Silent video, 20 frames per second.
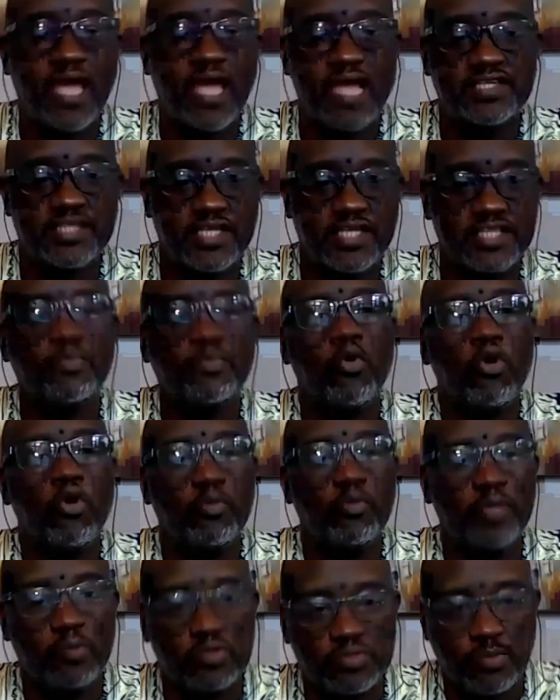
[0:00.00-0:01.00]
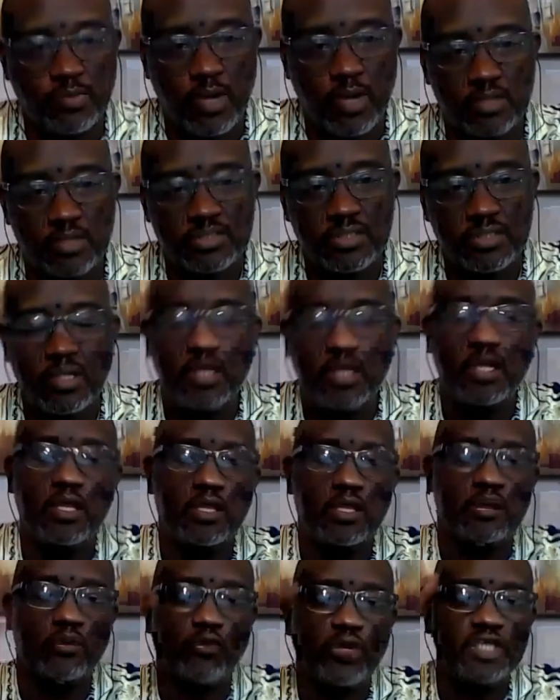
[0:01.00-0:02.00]
King started
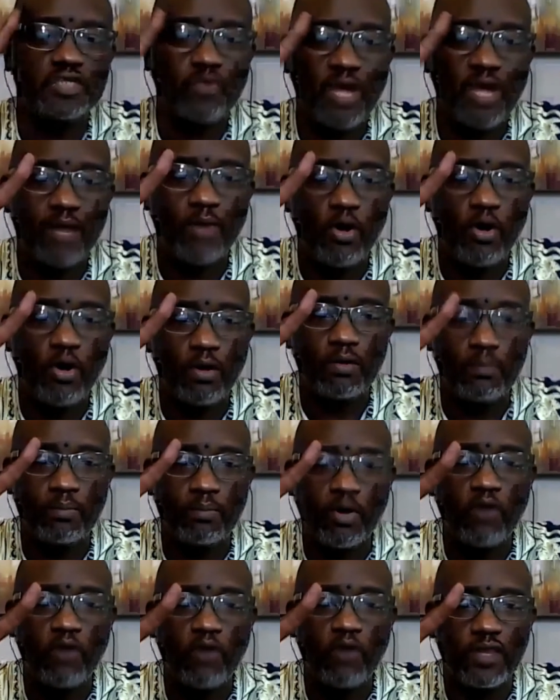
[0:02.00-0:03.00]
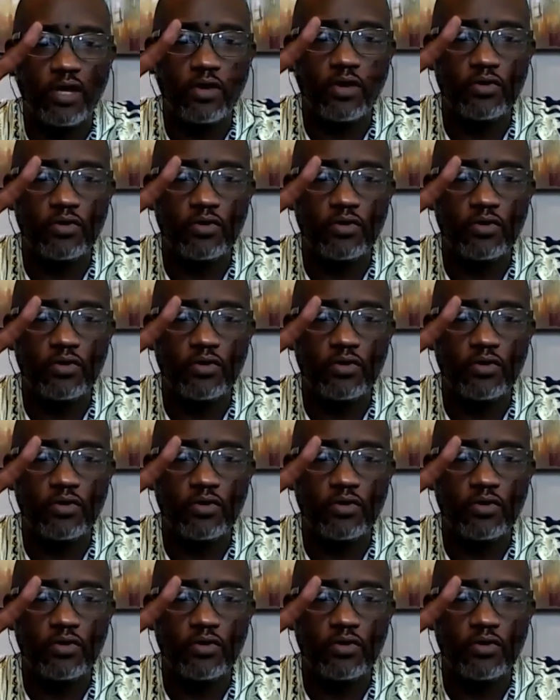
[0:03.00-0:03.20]
organizing his Poor People's March.